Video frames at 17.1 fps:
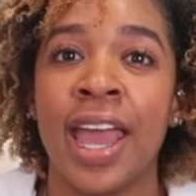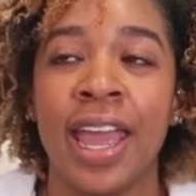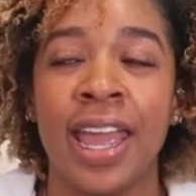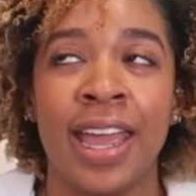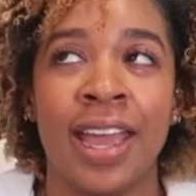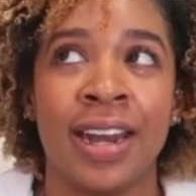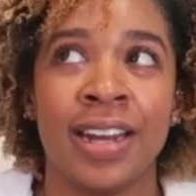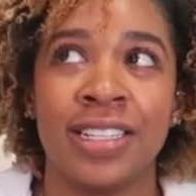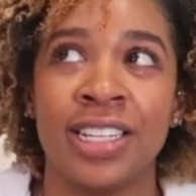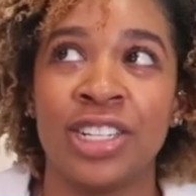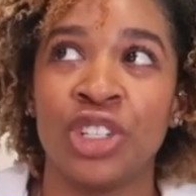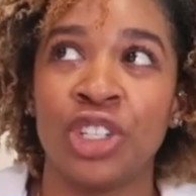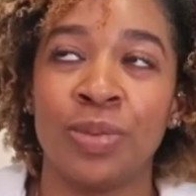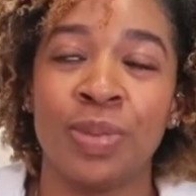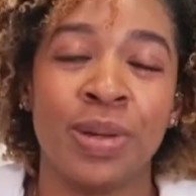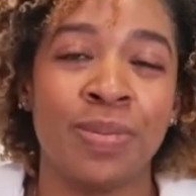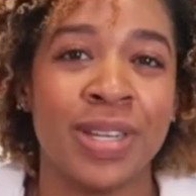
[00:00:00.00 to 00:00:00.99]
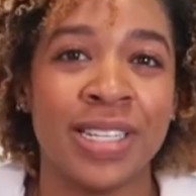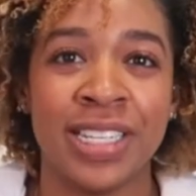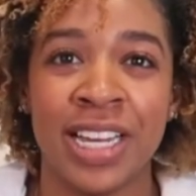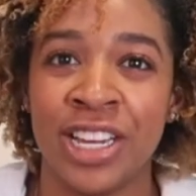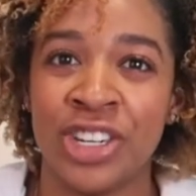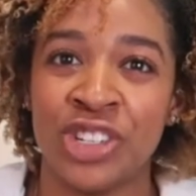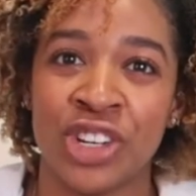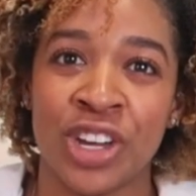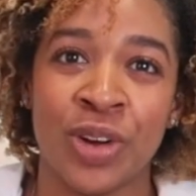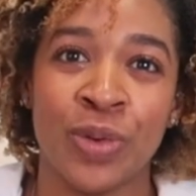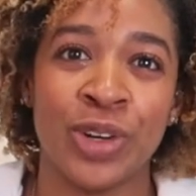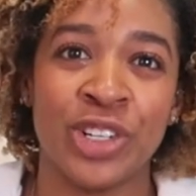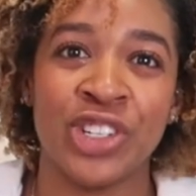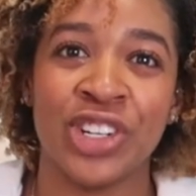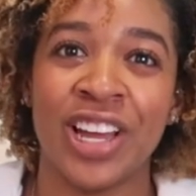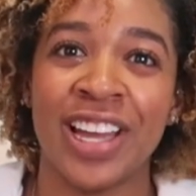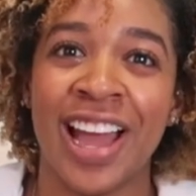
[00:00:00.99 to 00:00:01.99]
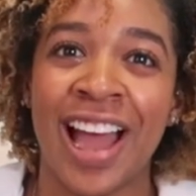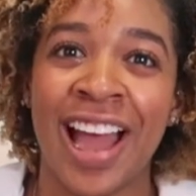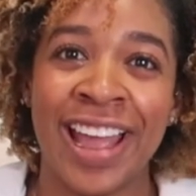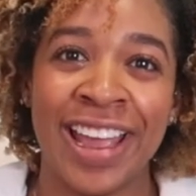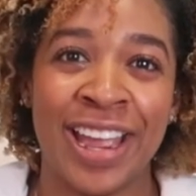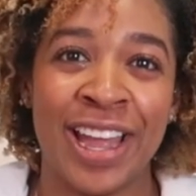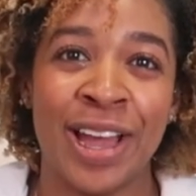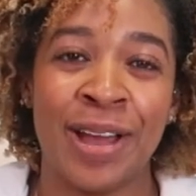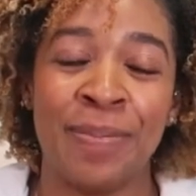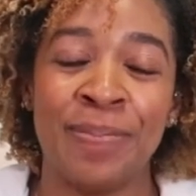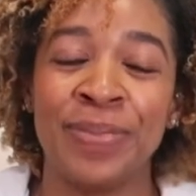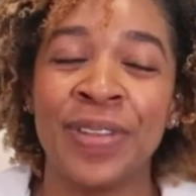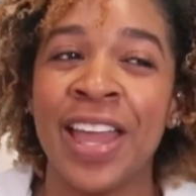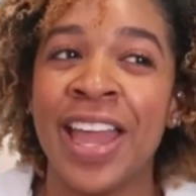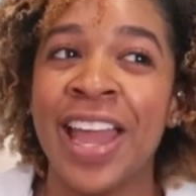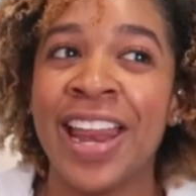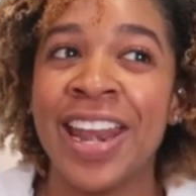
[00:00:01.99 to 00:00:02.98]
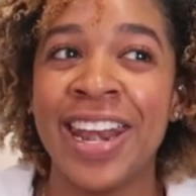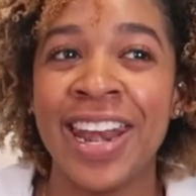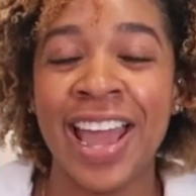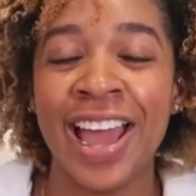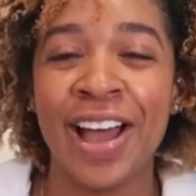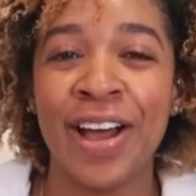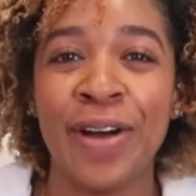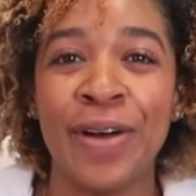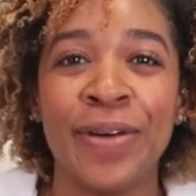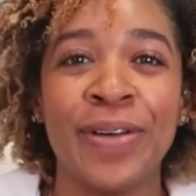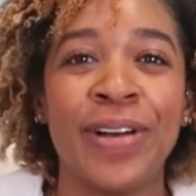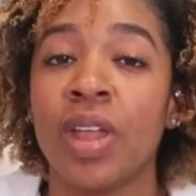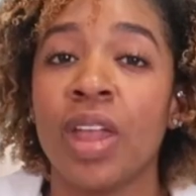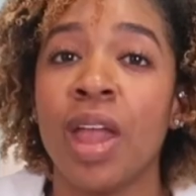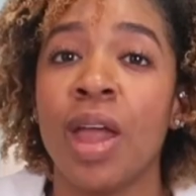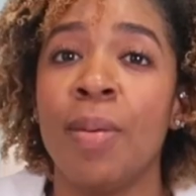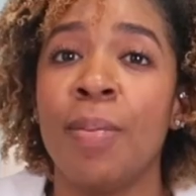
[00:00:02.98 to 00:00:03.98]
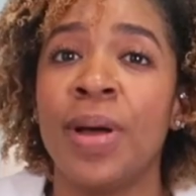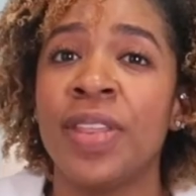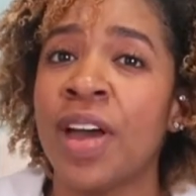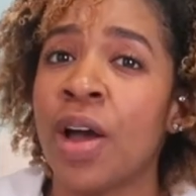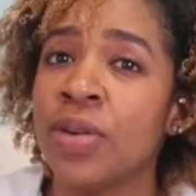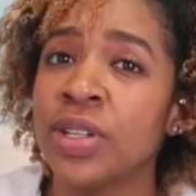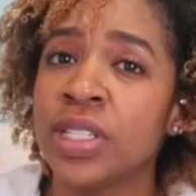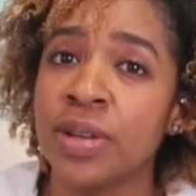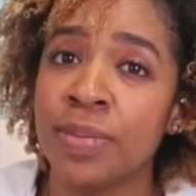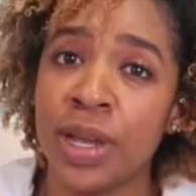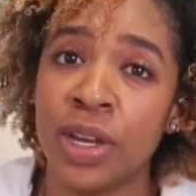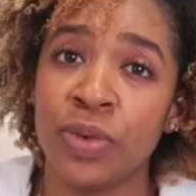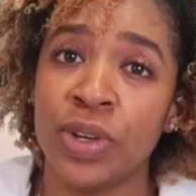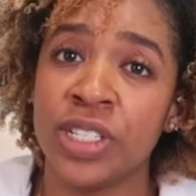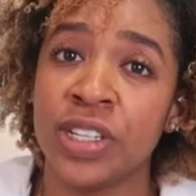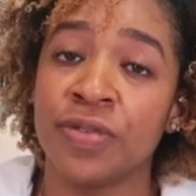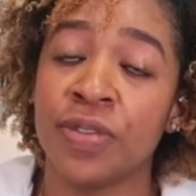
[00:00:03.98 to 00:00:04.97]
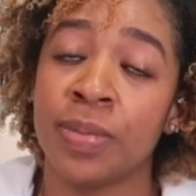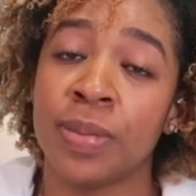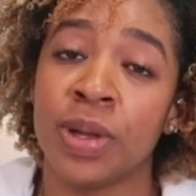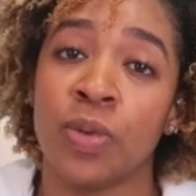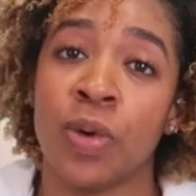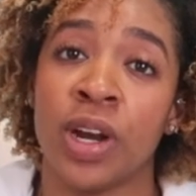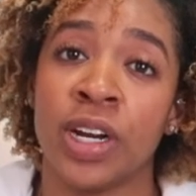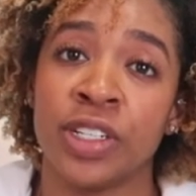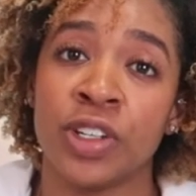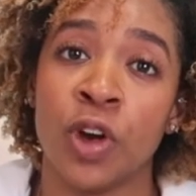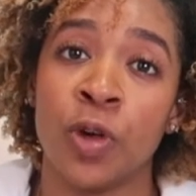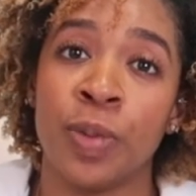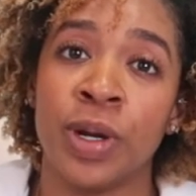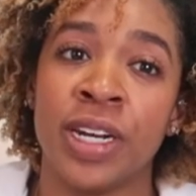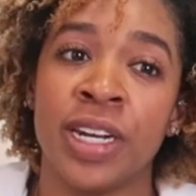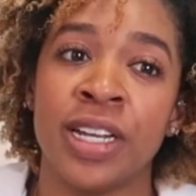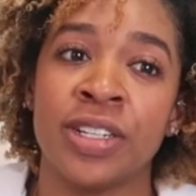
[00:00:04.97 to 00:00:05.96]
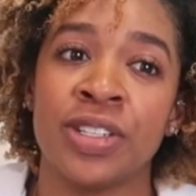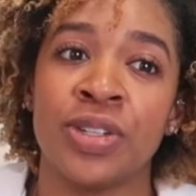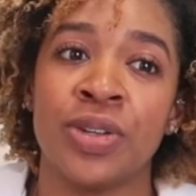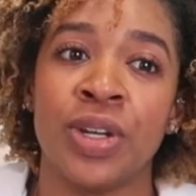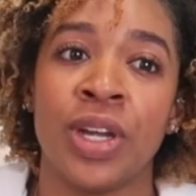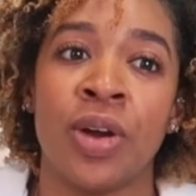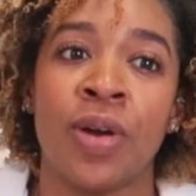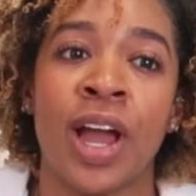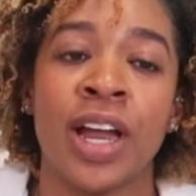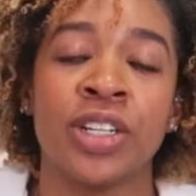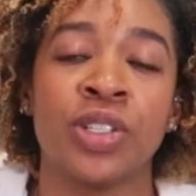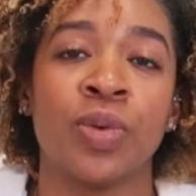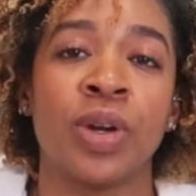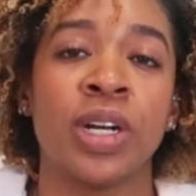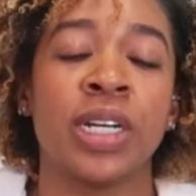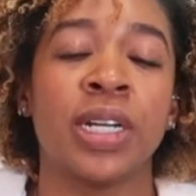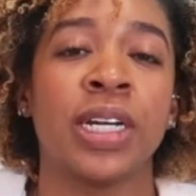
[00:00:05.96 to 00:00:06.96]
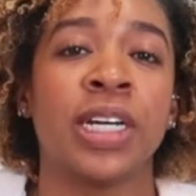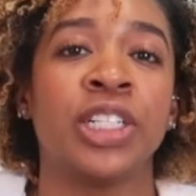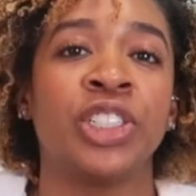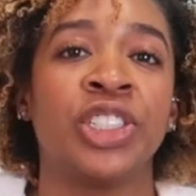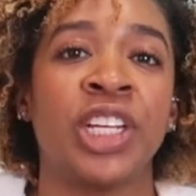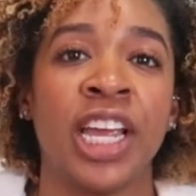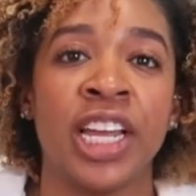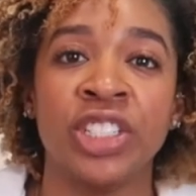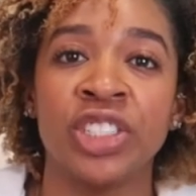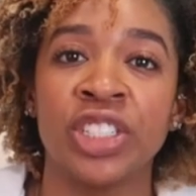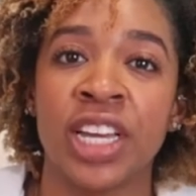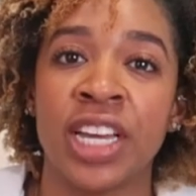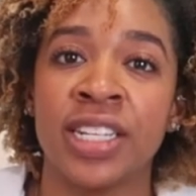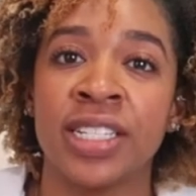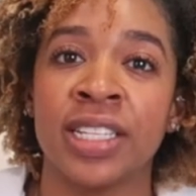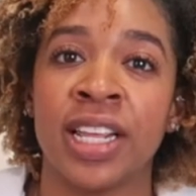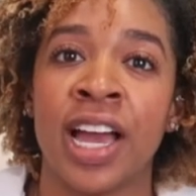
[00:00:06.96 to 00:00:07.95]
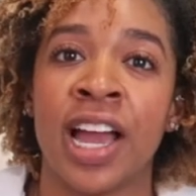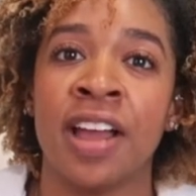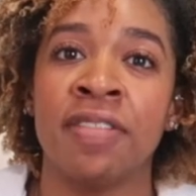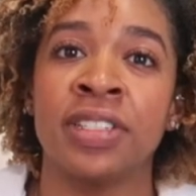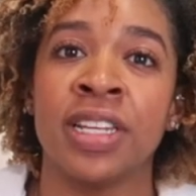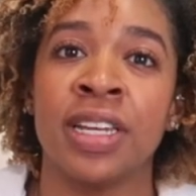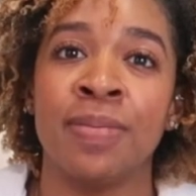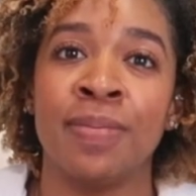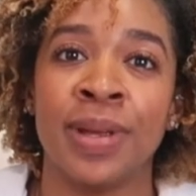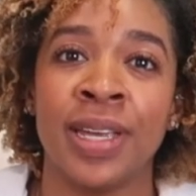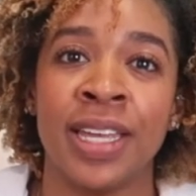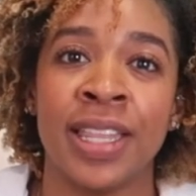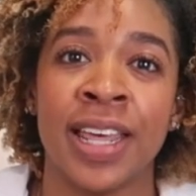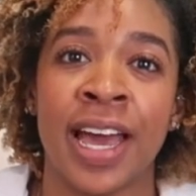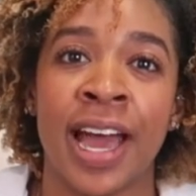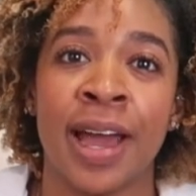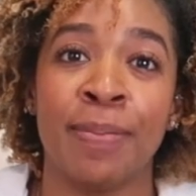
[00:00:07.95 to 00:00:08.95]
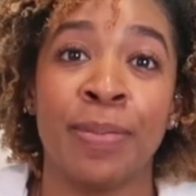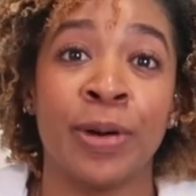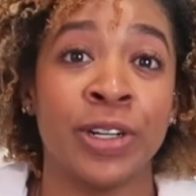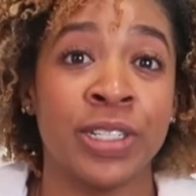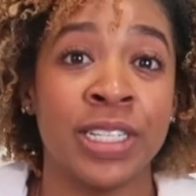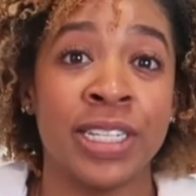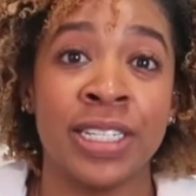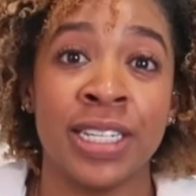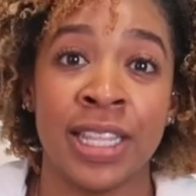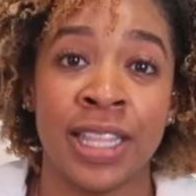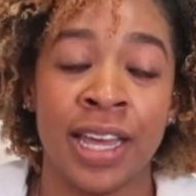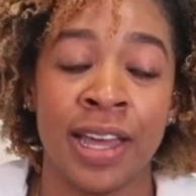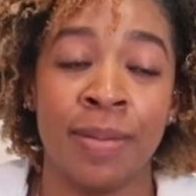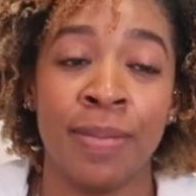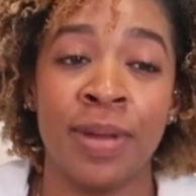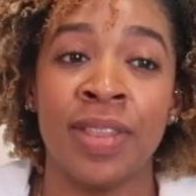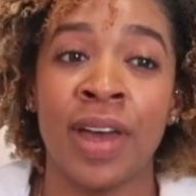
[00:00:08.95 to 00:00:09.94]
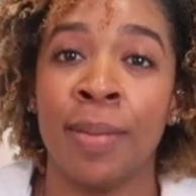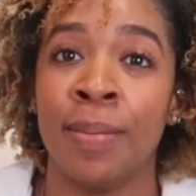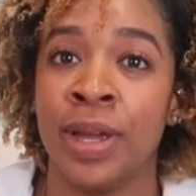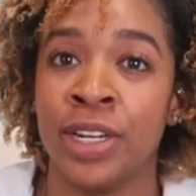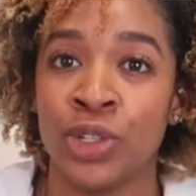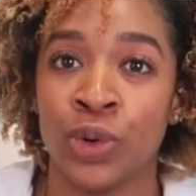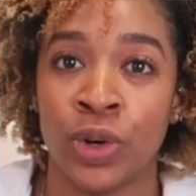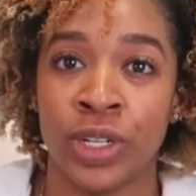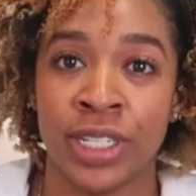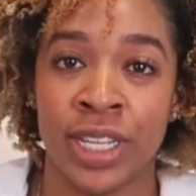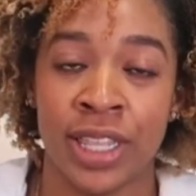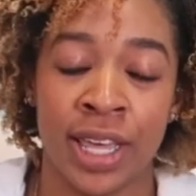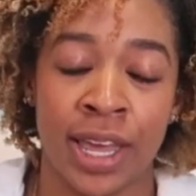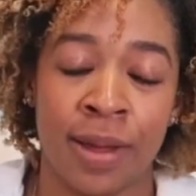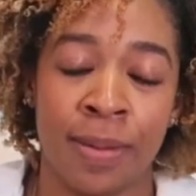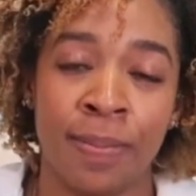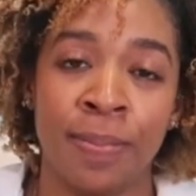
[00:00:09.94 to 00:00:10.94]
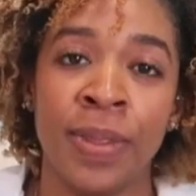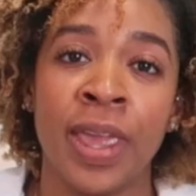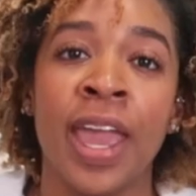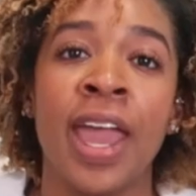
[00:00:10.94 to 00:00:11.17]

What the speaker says: and essentially be Miss Asia, which I am now. But that was the main reason for me wanting to open a dance studio. I just wanted to change kids' lives and be that person to them and that mentor to them,